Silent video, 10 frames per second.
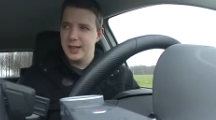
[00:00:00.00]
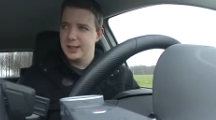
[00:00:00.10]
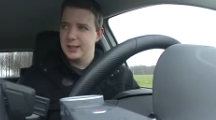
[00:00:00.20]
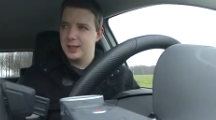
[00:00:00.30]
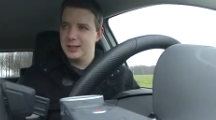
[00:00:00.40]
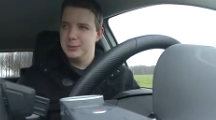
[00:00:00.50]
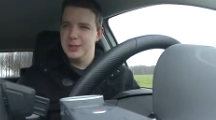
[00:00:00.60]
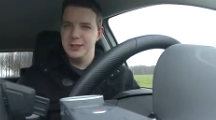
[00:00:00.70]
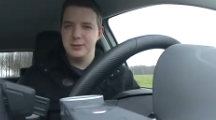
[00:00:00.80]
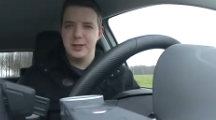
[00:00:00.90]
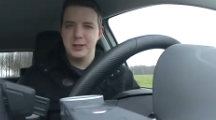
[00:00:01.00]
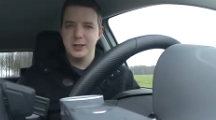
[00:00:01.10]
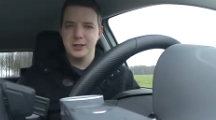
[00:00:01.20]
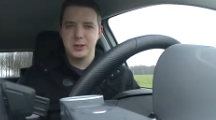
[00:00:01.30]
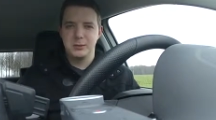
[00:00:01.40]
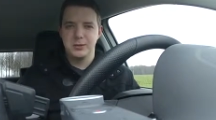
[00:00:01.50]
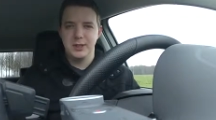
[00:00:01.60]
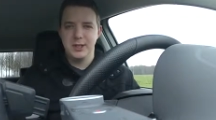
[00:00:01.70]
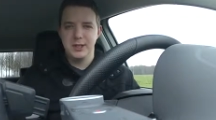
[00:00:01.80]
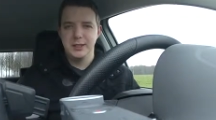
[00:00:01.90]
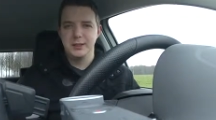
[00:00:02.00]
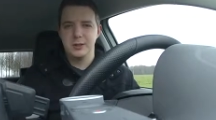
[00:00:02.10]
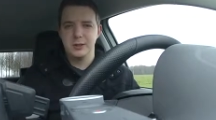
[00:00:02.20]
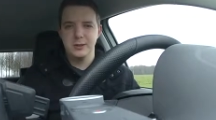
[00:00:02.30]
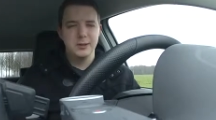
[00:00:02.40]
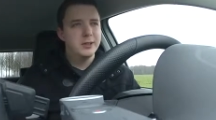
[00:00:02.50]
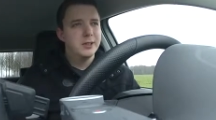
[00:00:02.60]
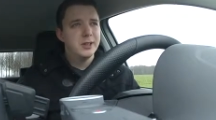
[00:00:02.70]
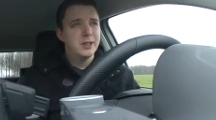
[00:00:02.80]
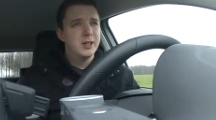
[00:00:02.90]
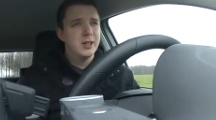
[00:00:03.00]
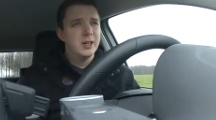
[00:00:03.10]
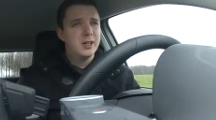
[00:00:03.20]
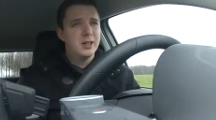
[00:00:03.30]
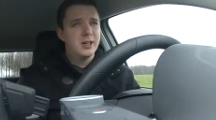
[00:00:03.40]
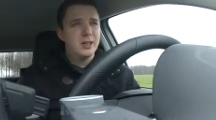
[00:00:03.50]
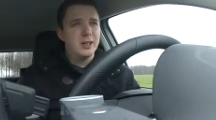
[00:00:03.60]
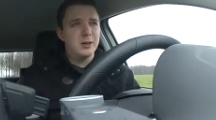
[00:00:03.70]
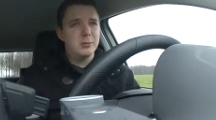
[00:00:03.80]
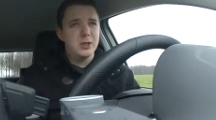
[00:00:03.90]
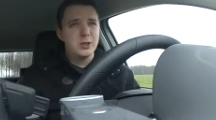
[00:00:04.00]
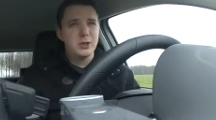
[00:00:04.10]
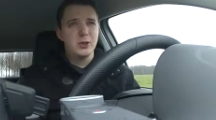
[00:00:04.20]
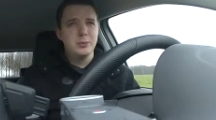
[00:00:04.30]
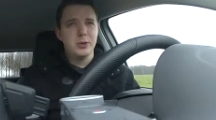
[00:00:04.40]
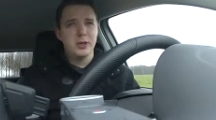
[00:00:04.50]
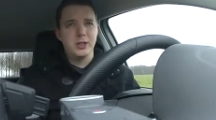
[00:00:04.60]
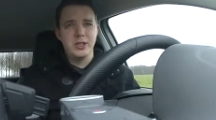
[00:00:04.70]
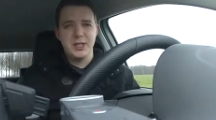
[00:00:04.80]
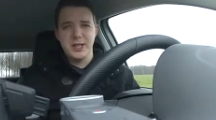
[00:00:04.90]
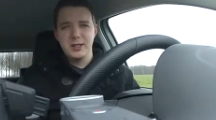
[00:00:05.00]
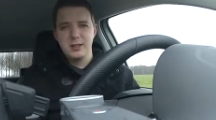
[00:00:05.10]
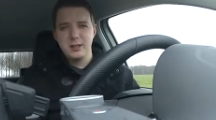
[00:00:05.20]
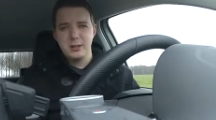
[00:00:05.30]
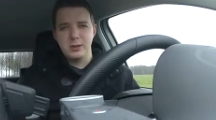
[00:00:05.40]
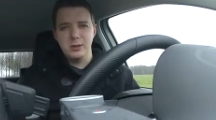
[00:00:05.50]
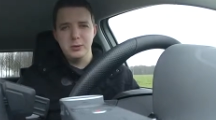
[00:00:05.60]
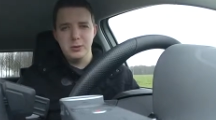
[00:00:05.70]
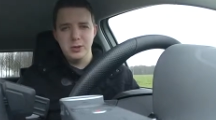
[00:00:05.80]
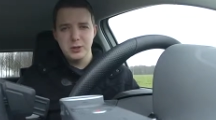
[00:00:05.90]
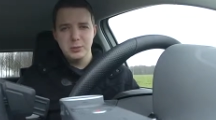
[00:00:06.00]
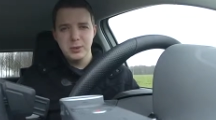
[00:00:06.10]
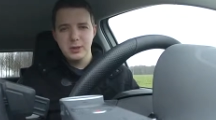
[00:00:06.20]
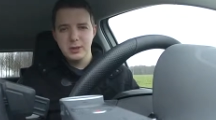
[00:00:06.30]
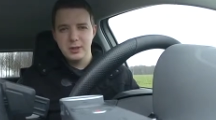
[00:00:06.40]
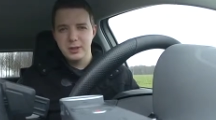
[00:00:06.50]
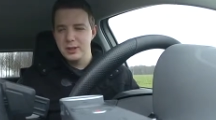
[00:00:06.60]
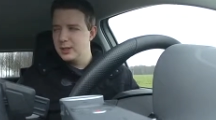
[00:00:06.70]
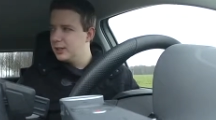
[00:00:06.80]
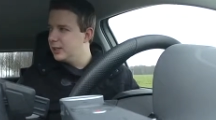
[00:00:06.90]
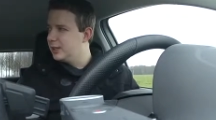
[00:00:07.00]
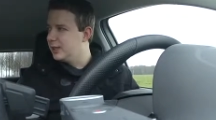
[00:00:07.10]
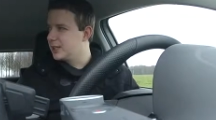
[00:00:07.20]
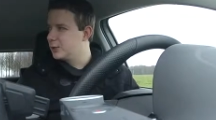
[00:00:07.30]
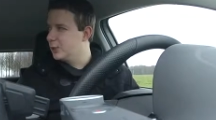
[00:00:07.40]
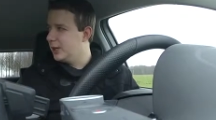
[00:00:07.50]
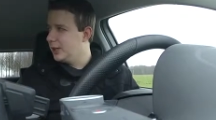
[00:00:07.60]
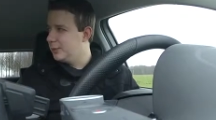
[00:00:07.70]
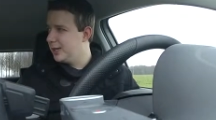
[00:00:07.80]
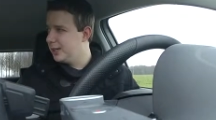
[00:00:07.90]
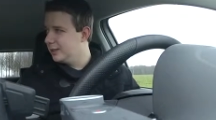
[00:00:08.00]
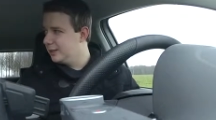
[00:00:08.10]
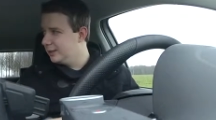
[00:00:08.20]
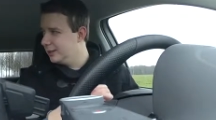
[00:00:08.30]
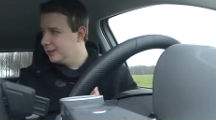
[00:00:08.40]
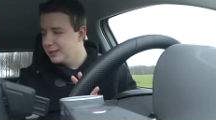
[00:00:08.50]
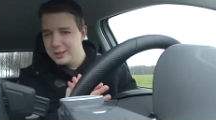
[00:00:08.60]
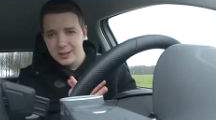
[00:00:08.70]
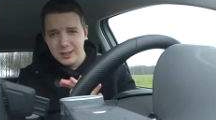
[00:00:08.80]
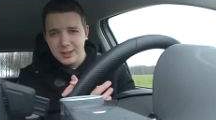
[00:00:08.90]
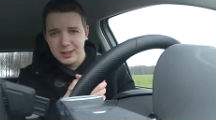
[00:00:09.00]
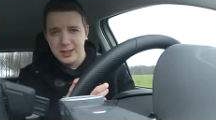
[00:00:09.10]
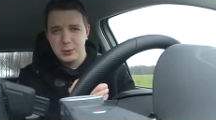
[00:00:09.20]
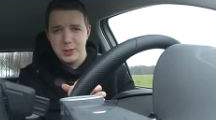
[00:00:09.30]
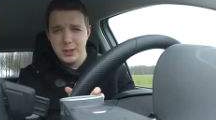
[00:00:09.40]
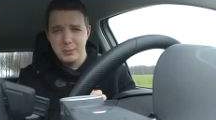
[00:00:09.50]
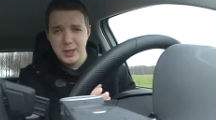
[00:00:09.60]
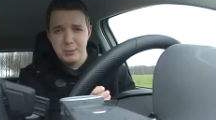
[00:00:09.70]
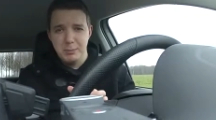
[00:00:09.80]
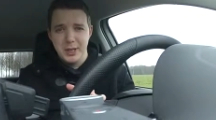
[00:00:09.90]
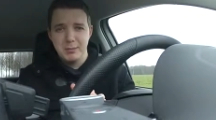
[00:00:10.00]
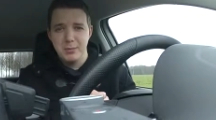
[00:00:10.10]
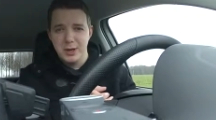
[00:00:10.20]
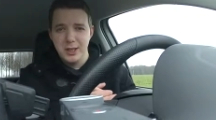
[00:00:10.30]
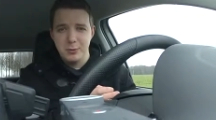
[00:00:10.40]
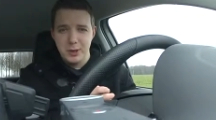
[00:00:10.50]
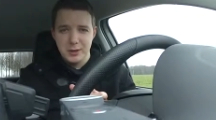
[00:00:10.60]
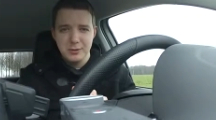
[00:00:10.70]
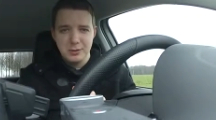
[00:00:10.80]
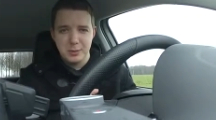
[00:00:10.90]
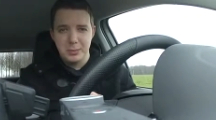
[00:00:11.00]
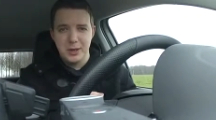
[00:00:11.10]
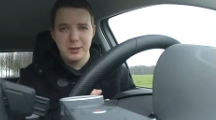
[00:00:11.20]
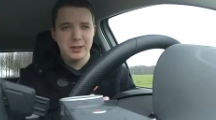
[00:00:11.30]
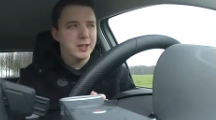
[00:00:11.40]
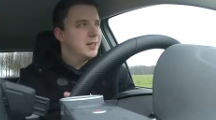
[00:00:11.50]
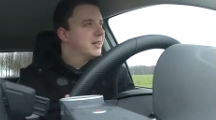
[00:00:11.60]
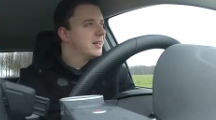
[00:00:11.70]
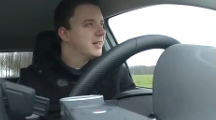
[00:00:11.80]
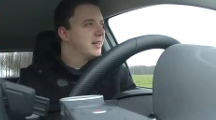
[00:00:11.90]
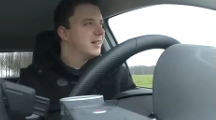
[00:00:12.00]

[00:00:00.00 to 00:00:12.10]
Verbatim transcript: and I believe there is something that is called um, Super Chat on YouTube. That's where you make on uh, that's where you make big money with, apparently.